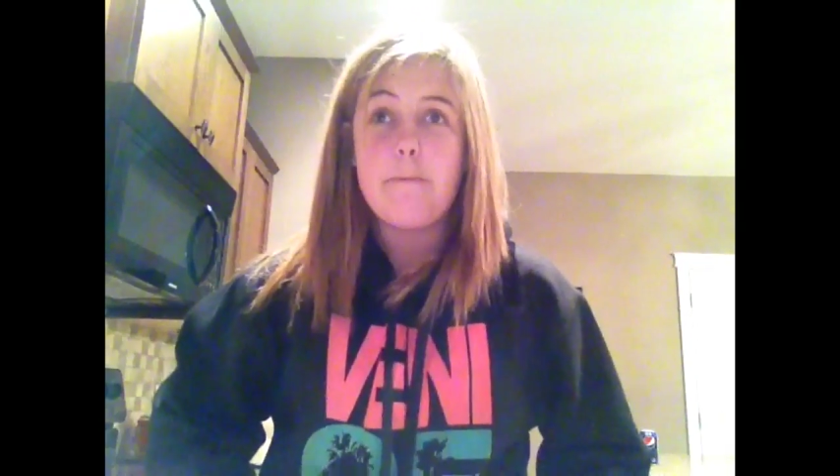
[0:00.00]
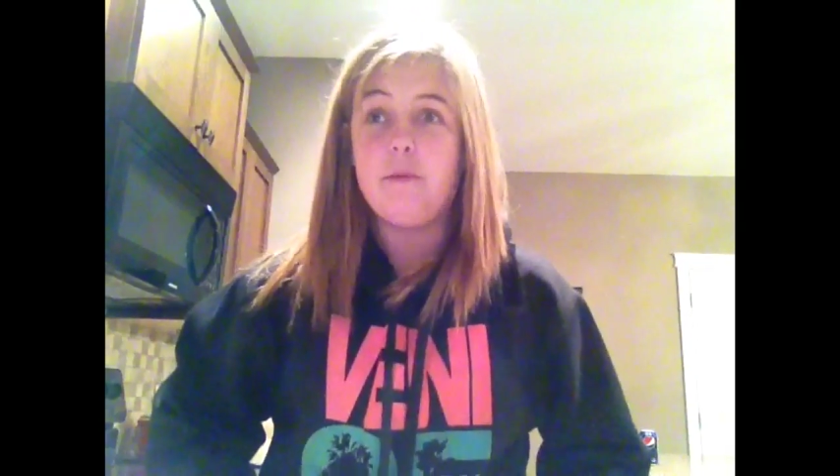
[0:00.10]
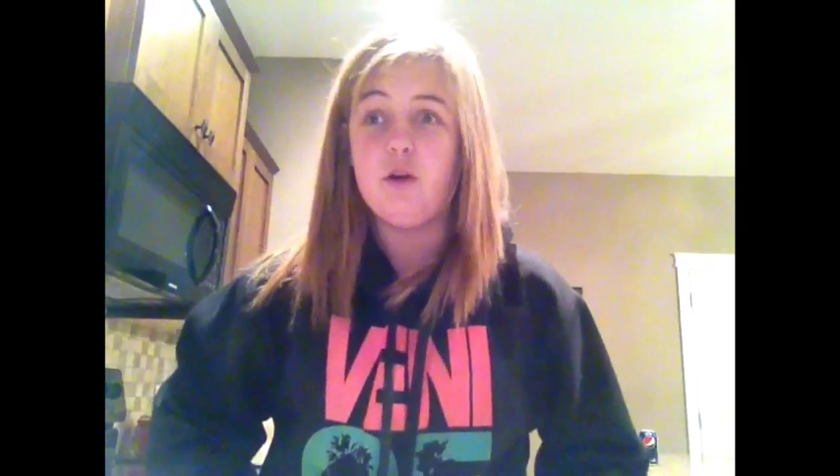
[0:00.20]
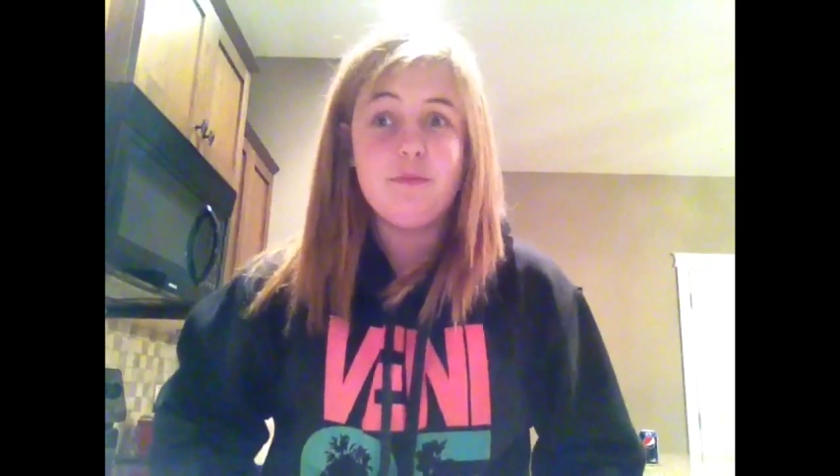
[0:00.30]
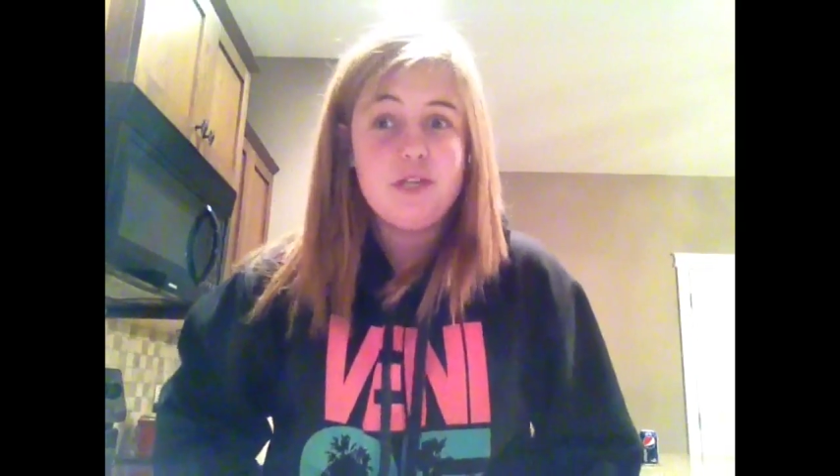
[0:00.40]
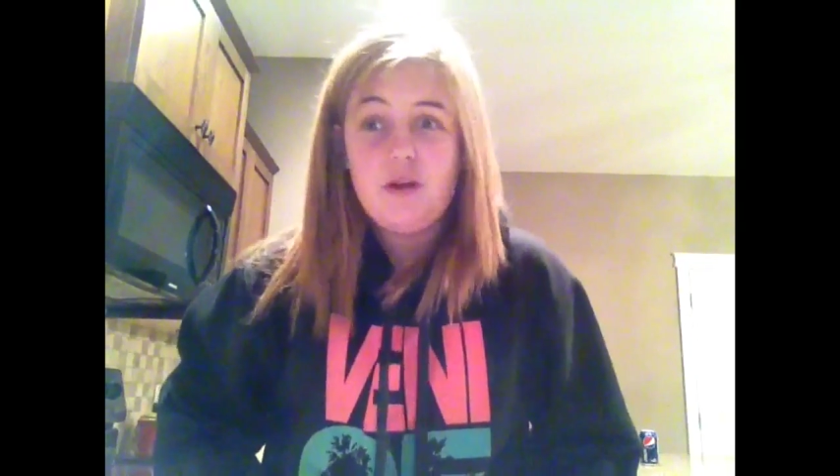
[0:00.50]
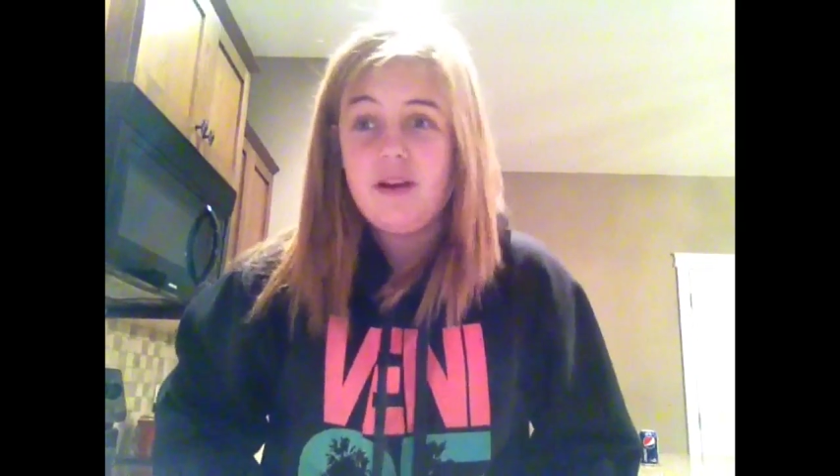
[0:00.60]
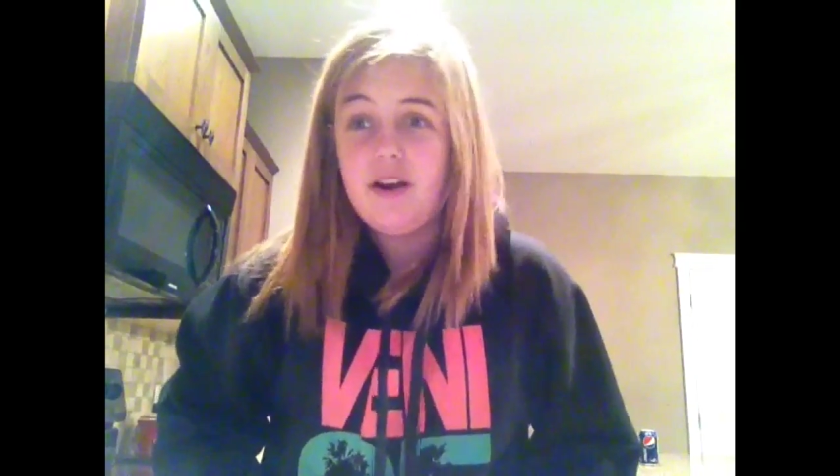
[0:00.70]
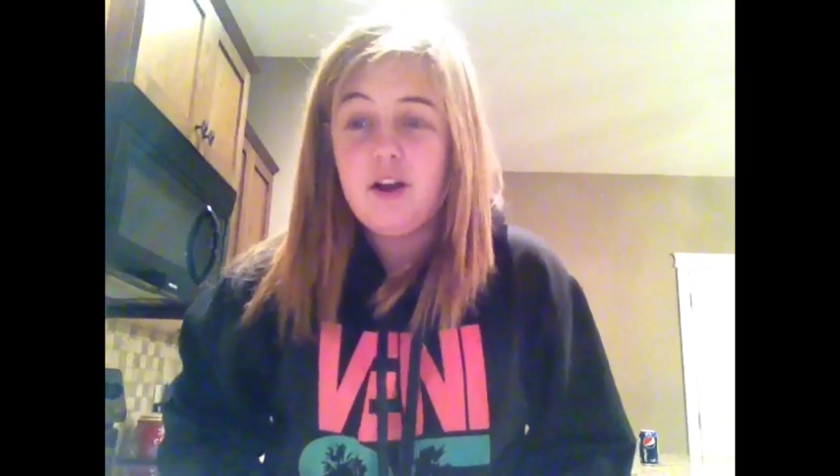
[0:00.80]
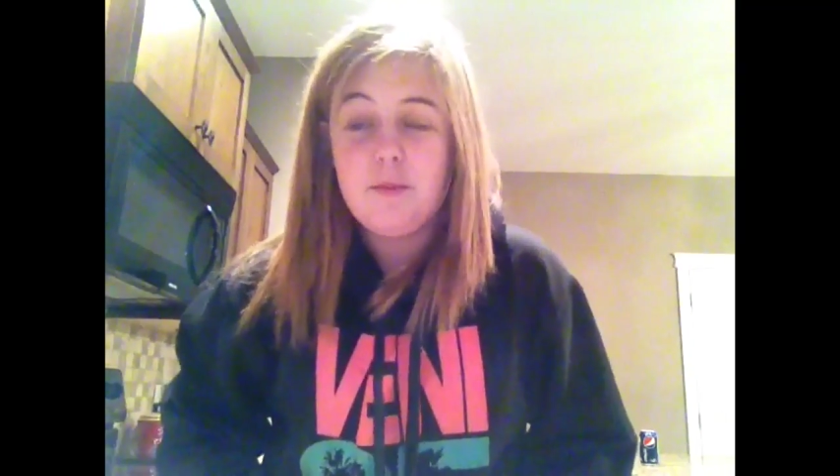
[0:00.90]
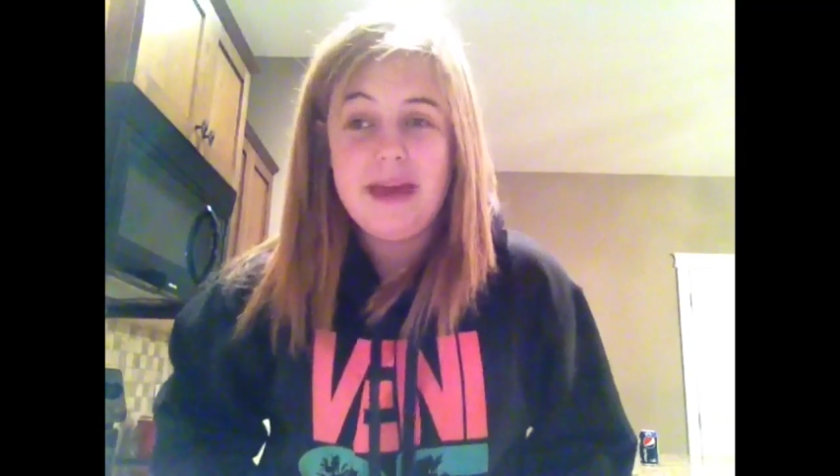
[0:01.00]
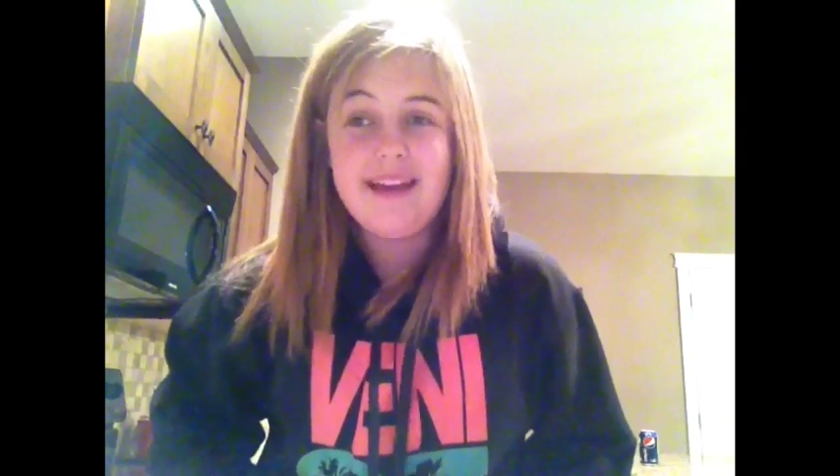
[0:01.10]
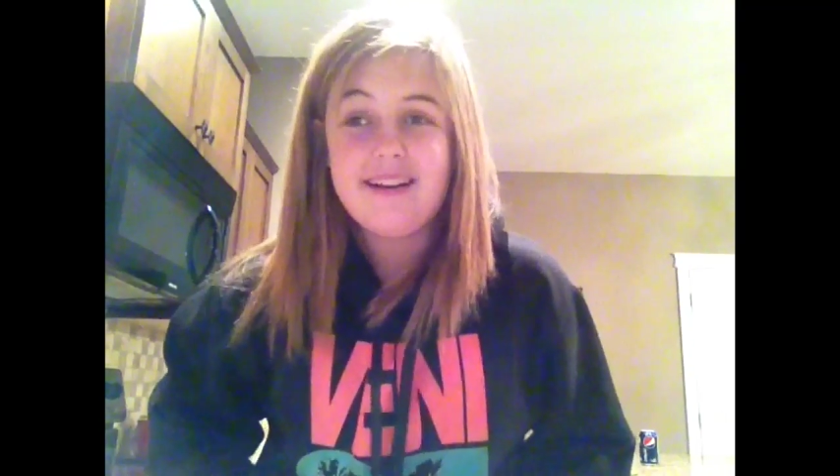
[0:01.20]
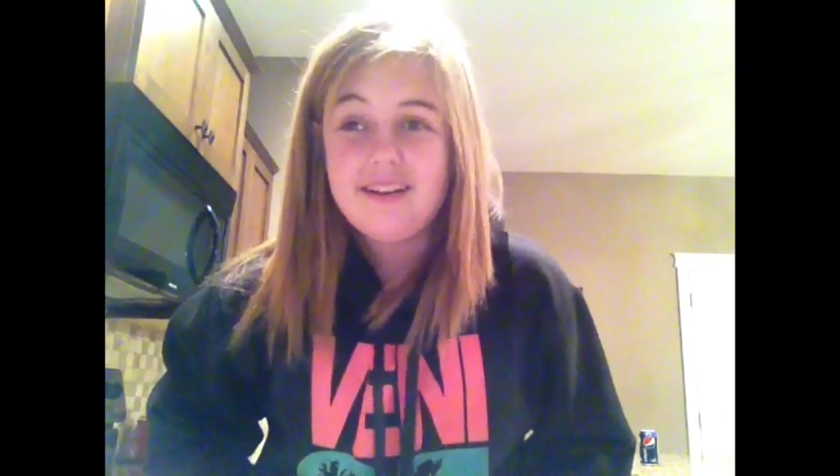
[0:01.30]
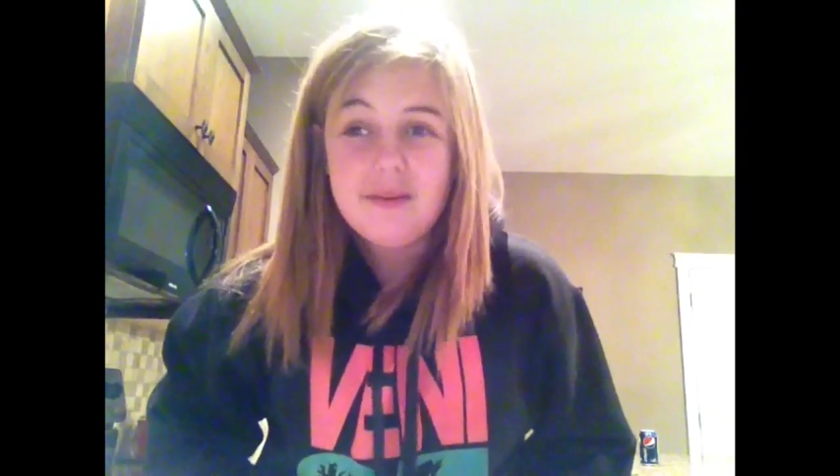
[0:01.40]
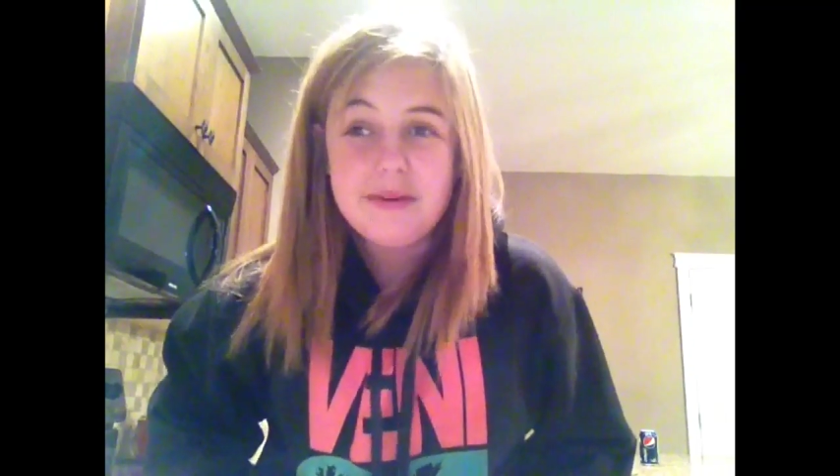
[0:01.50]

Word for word: boob showing on Omegle,